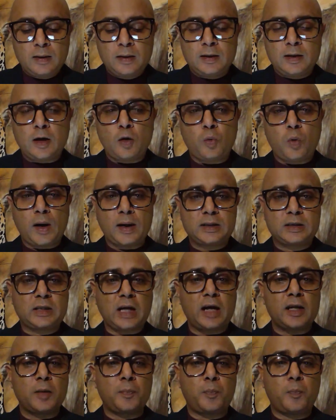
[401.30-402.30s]
Now, what
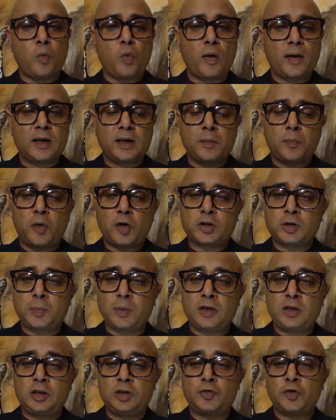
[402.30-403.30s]
are the
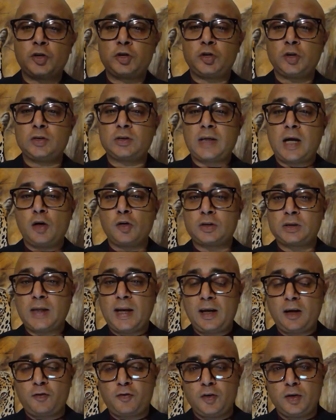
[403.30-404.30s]
possibilities for students
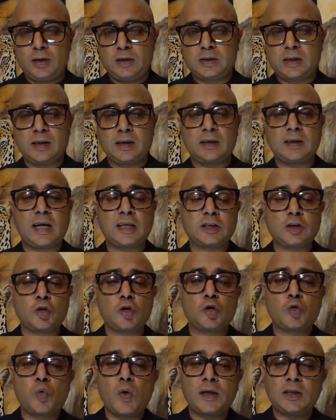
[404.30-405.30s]
outside of UNISA? That's a
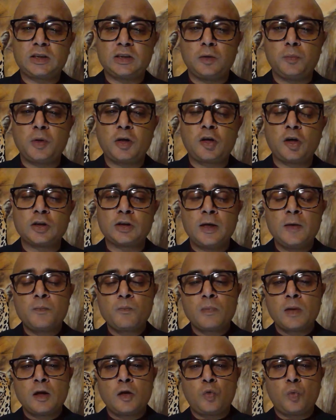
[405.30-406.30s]
good question, because
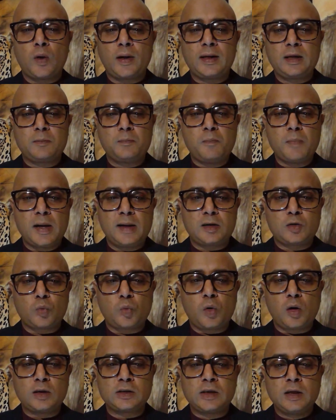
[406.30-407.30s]
what it meant
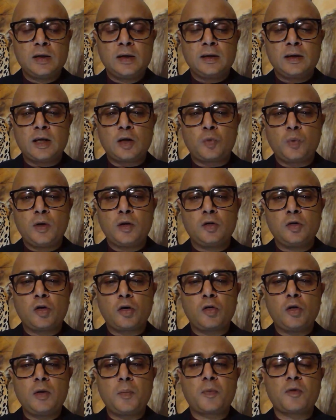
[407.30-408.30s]
was that we are not
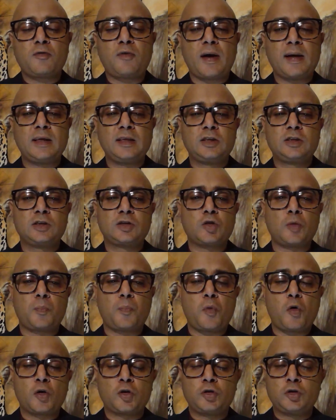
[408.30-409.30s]
only providing
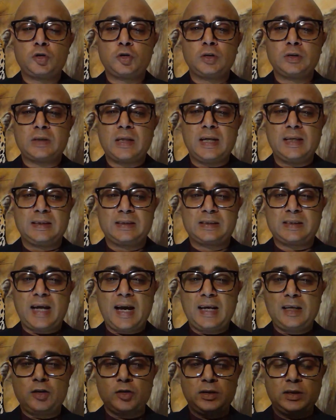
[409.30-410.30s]
support to students
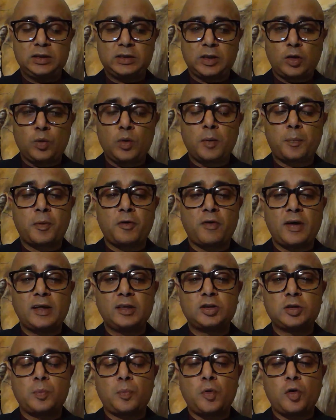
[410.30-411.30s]
inside UNISA, we were providing
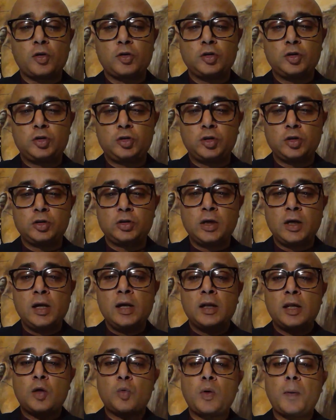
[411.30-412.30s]
support to students
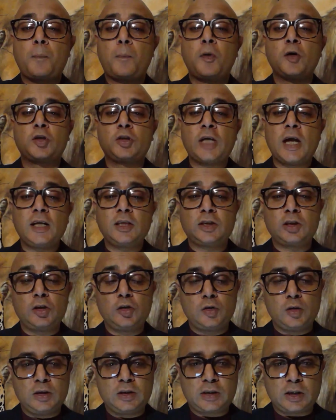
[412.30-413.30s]
that were potential
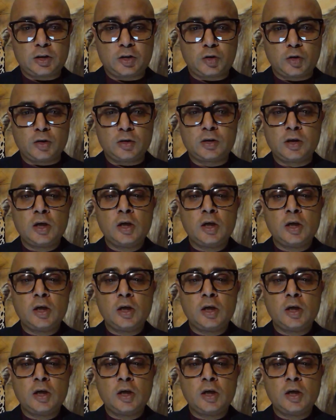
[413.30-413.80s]
UNISA students